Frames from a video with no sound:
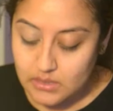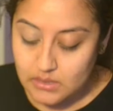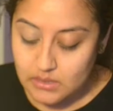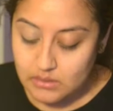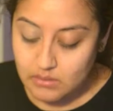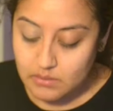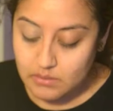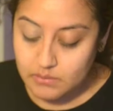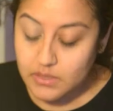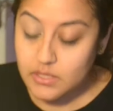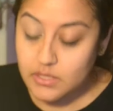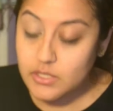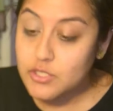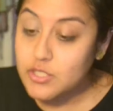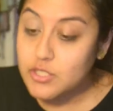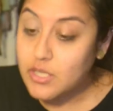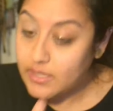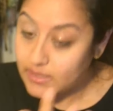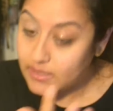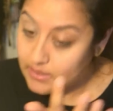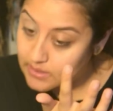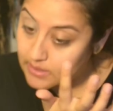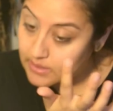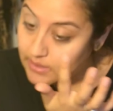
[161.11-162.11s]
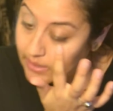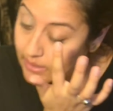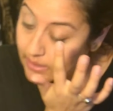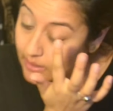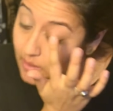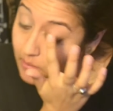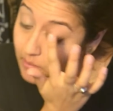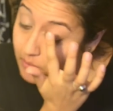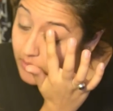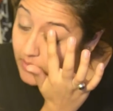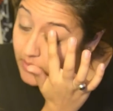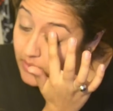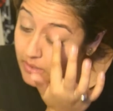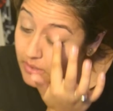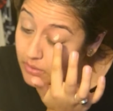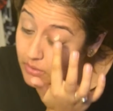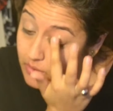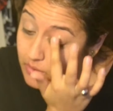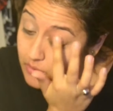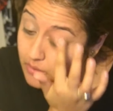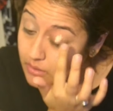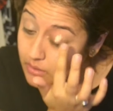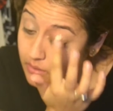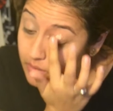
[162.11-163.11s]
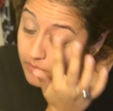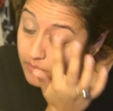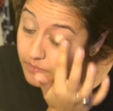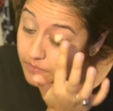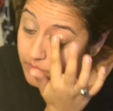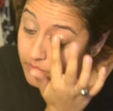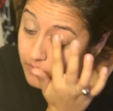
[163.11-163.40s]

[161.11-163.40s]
so I'm going to try it today. But you do you.